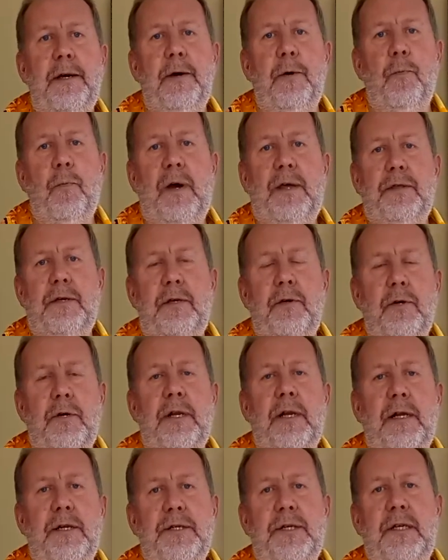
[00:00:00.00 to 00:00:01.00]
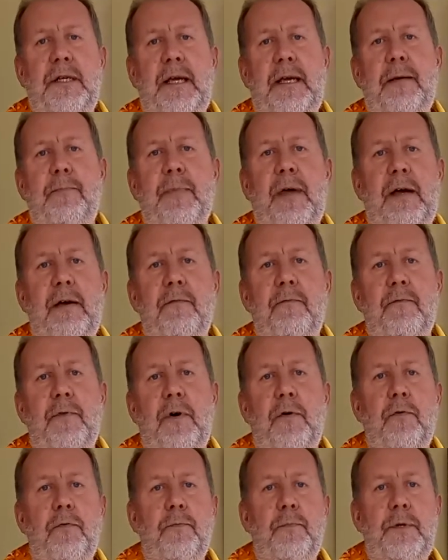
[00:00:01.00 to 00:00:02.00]
whether you can actually keep that
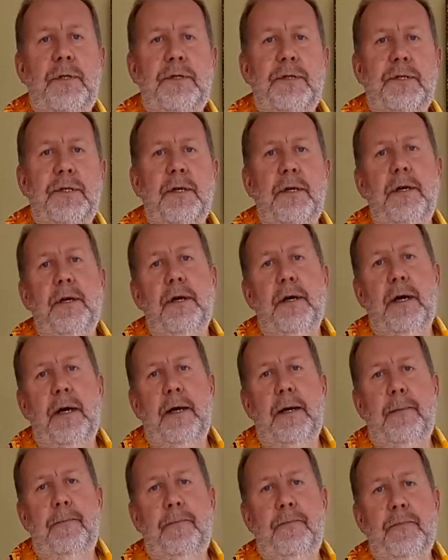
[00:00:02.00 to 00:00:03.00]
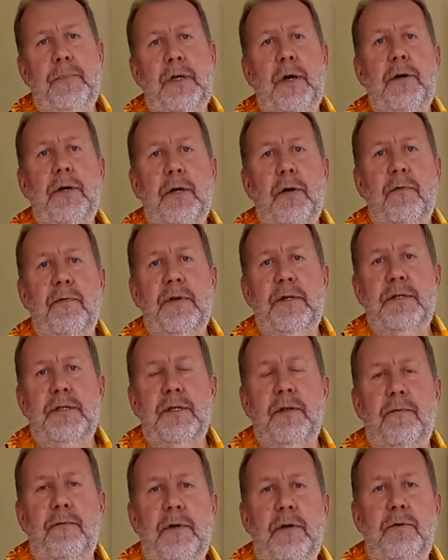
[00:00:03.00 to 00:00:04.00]
involvement going off into
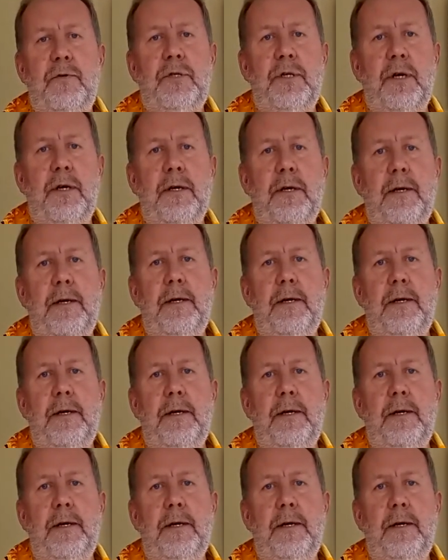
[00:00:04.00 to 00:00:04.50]
the future.